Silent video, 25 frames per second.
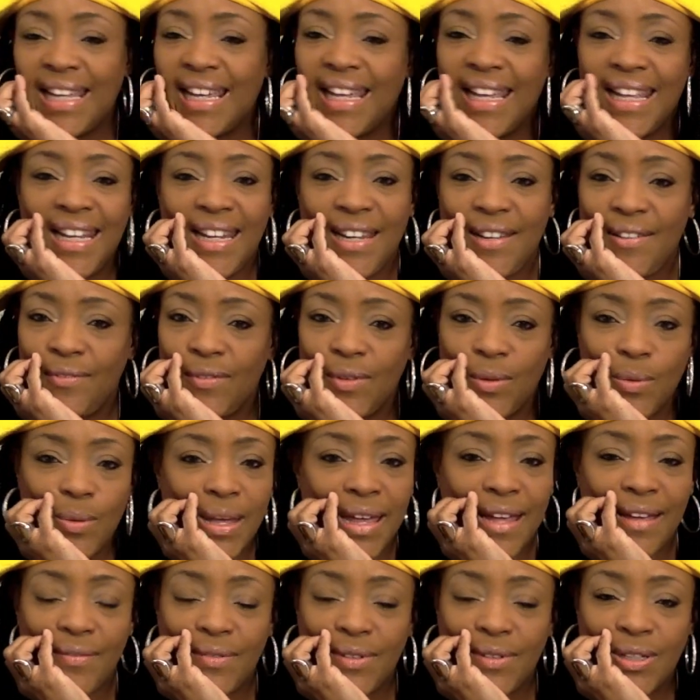Any of you
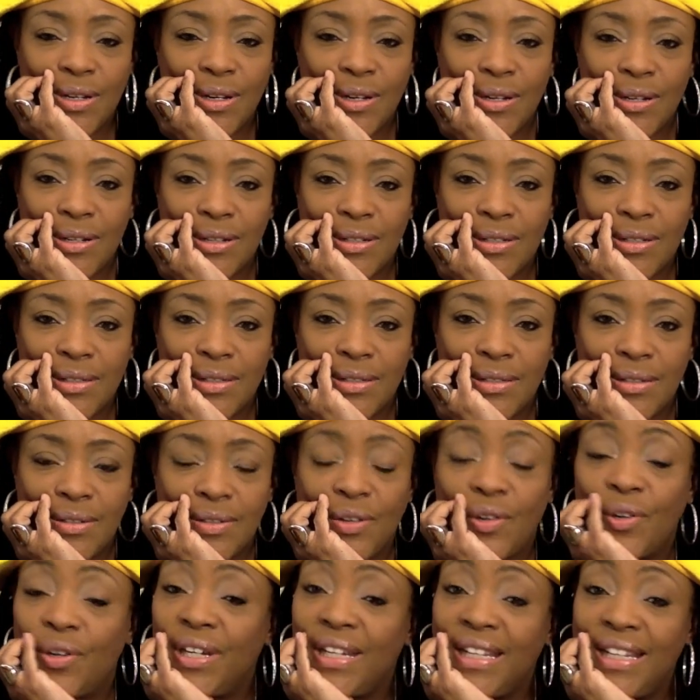have dogs
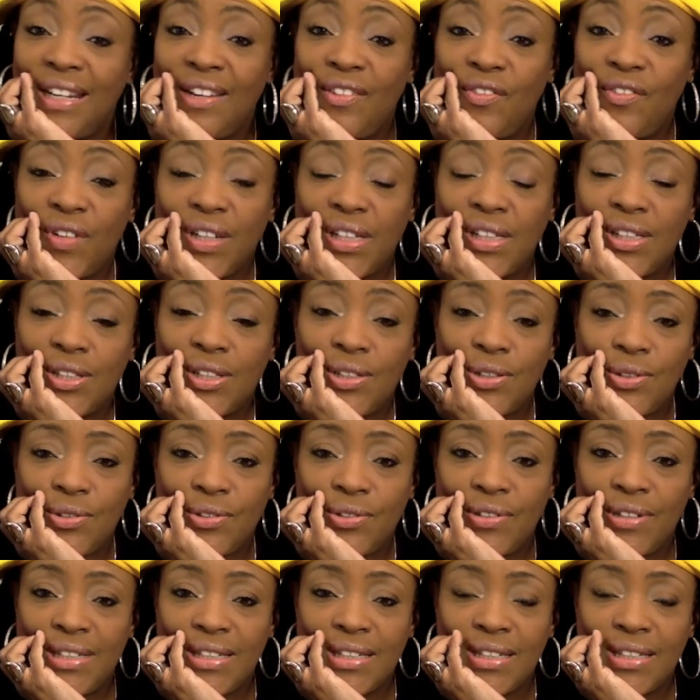or any fun
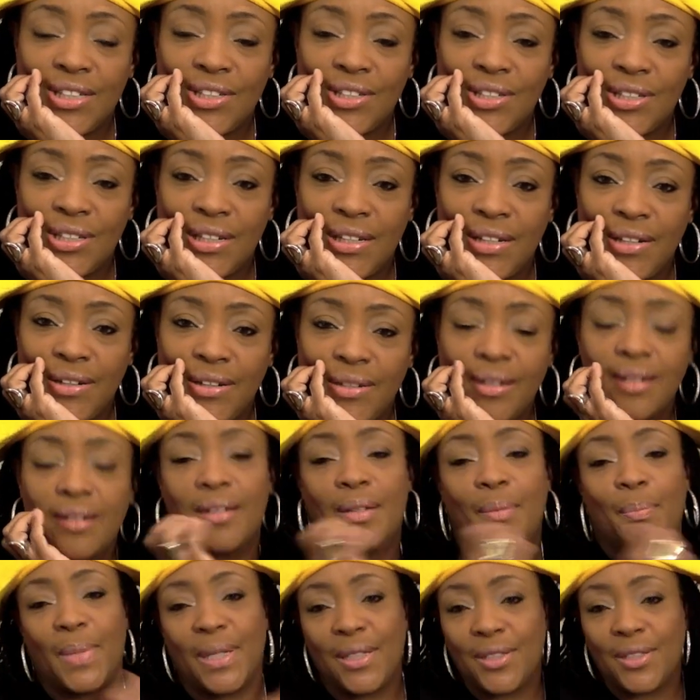stories to share
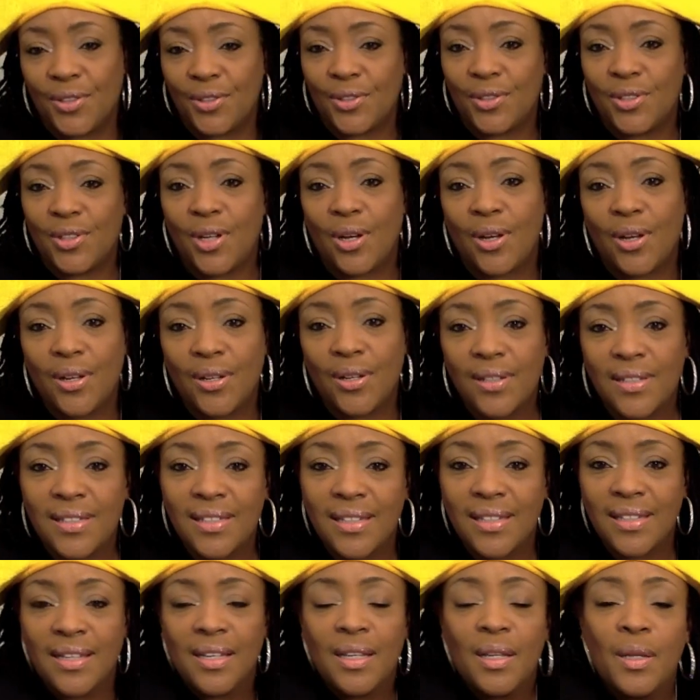about your dogs,
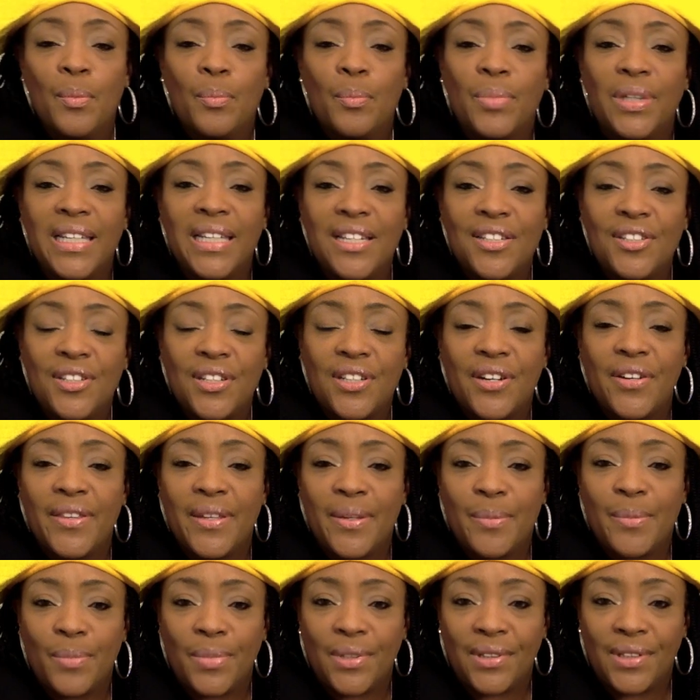please share
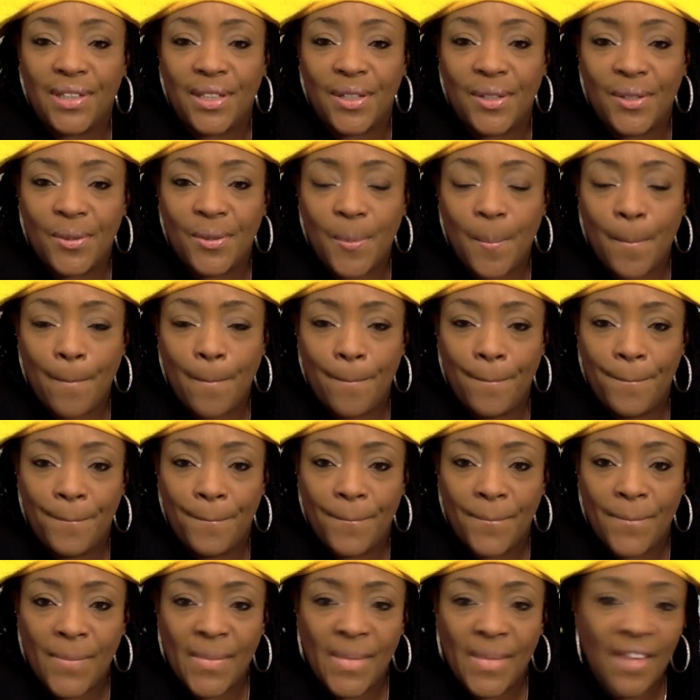them below.
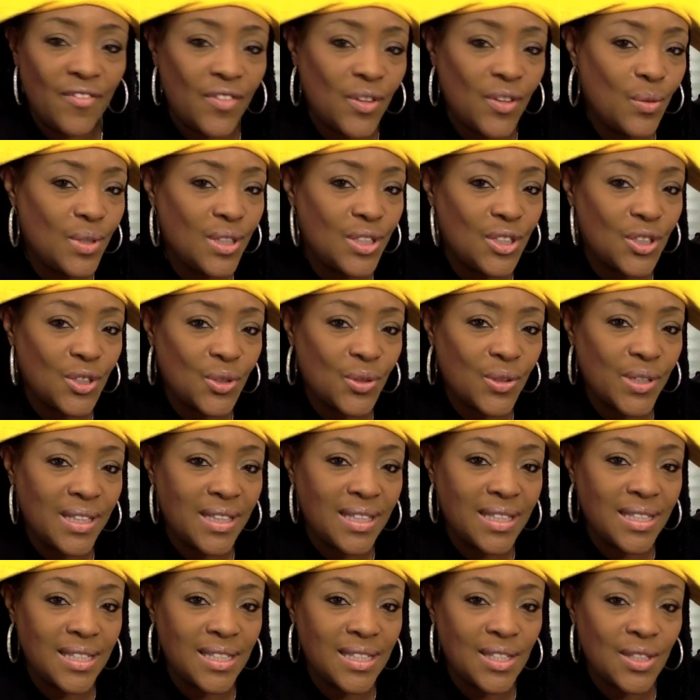If you enjoyed
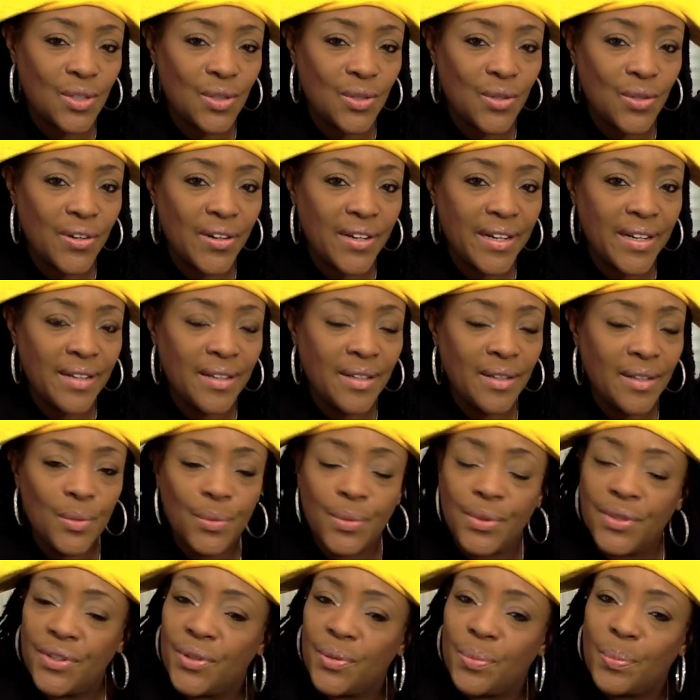this story,
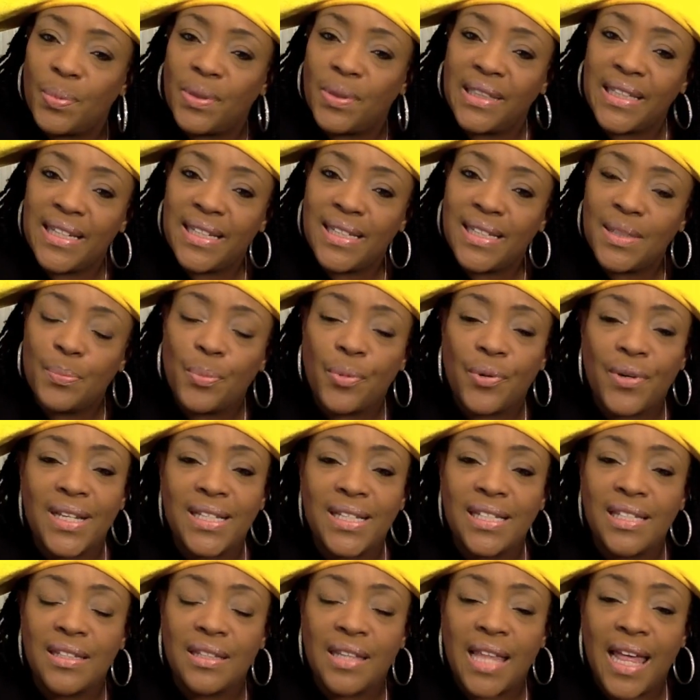would you please
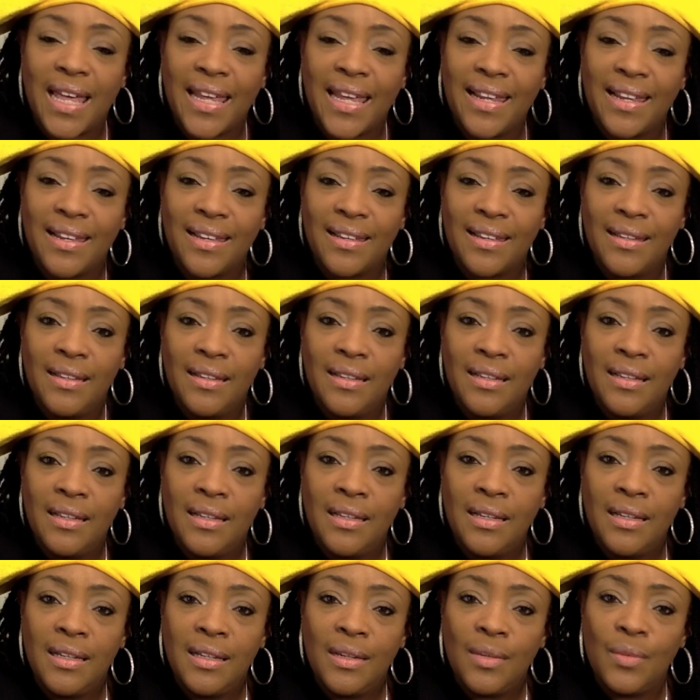press like?
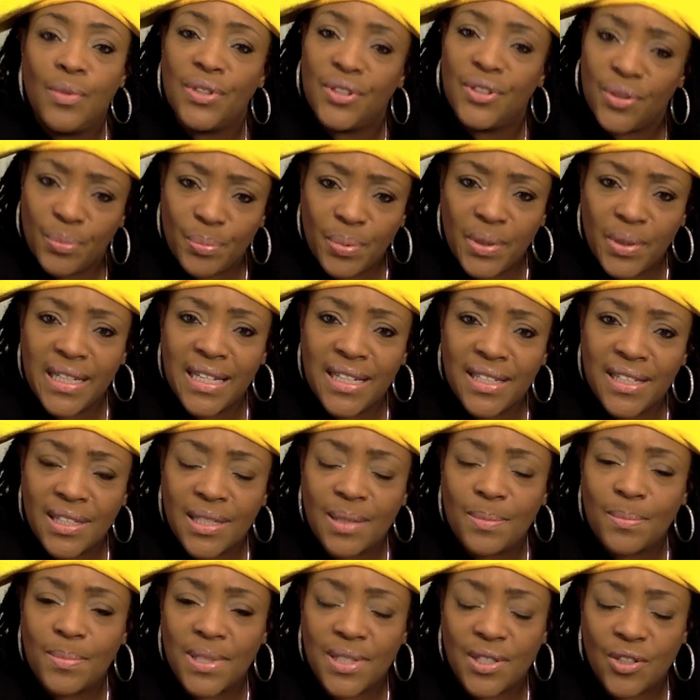Would you please
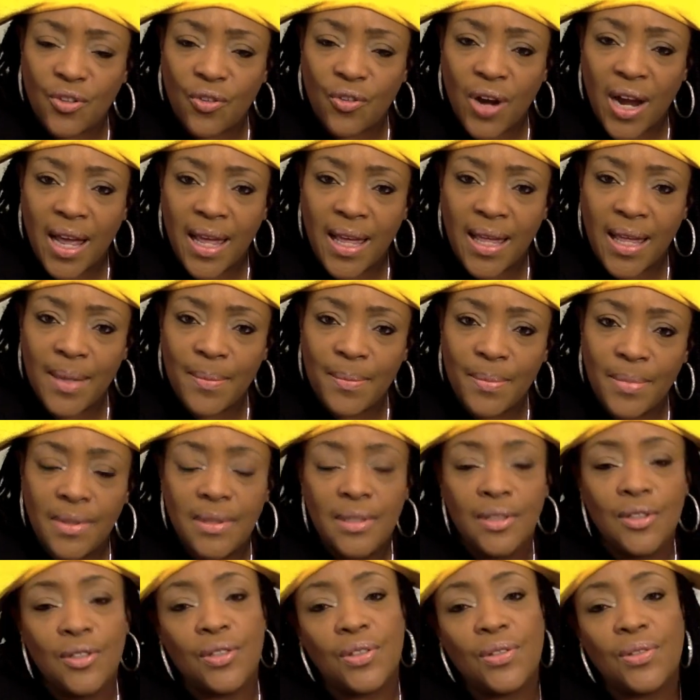subscribe
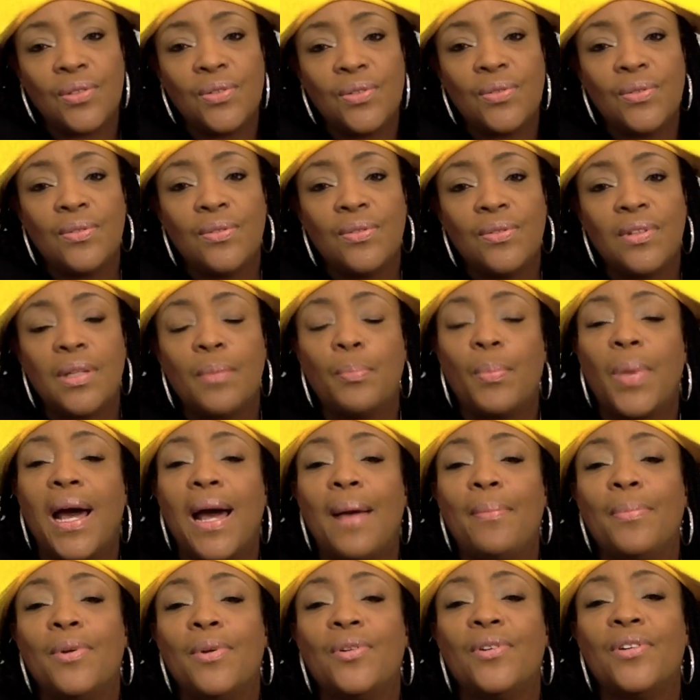to the
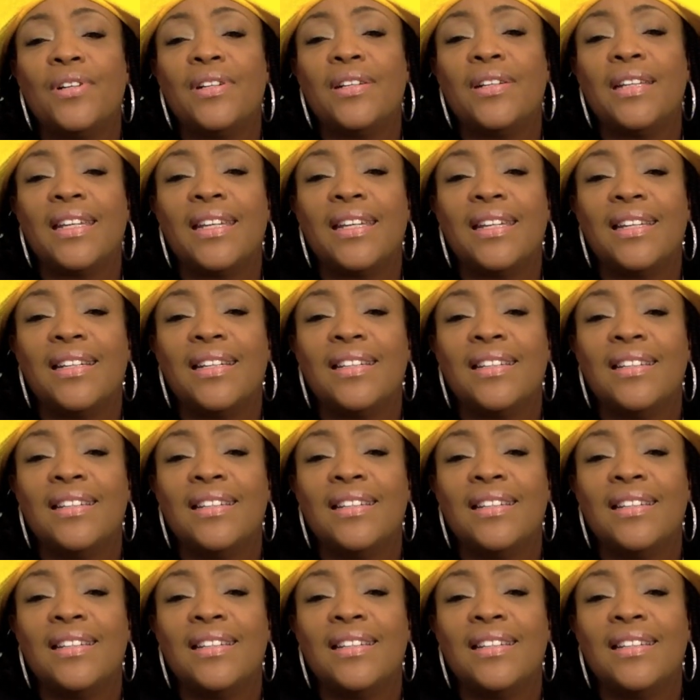Popcorn Kit?